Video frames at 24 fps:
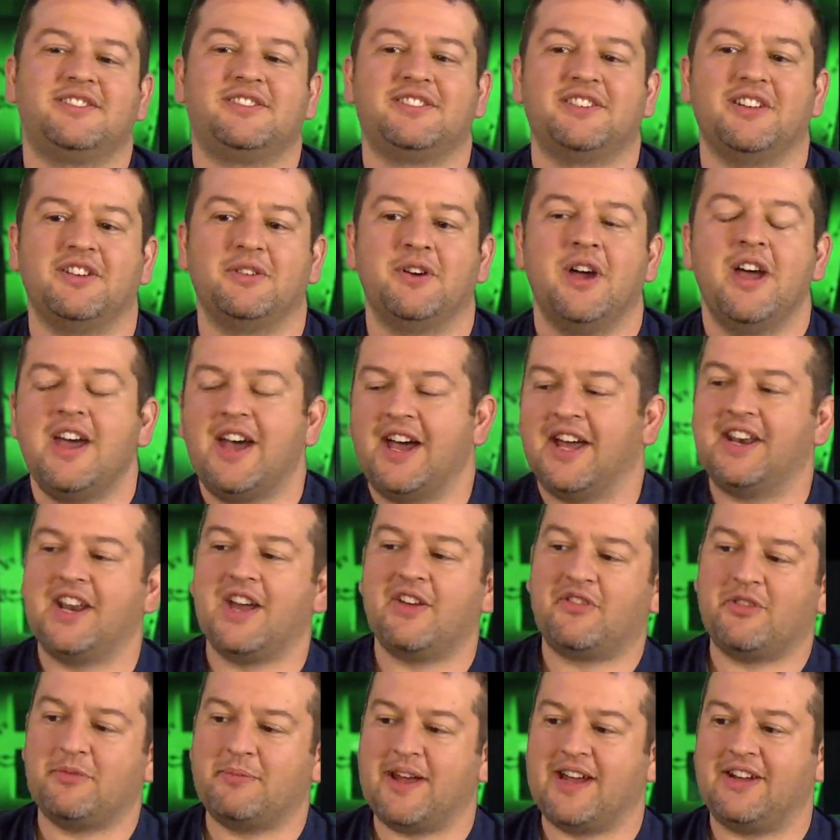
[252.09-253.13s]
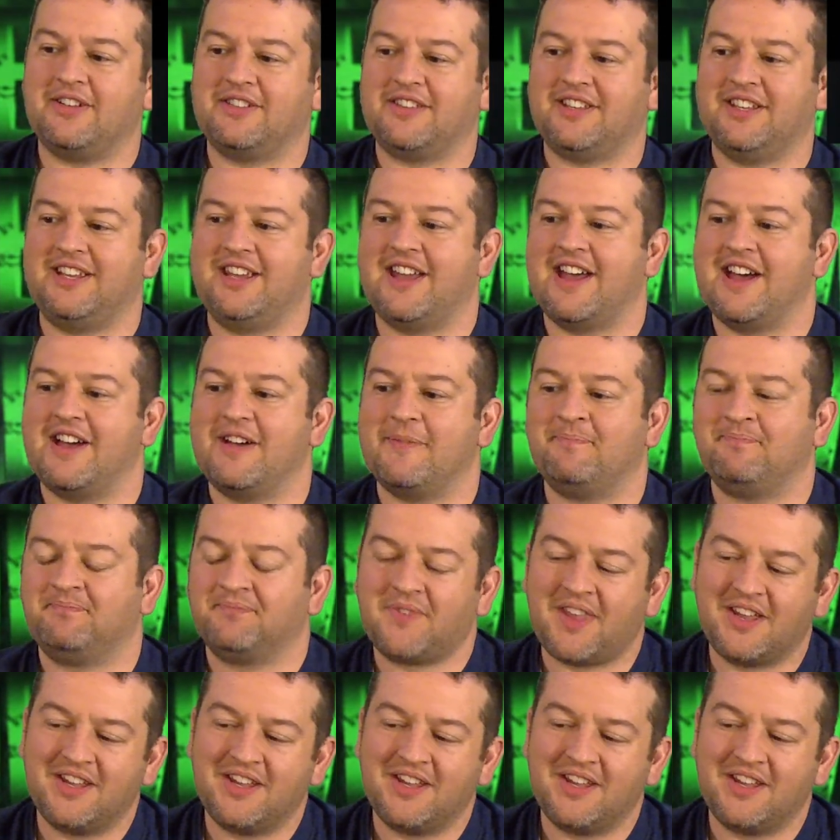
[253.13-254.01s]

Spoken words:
So enough about the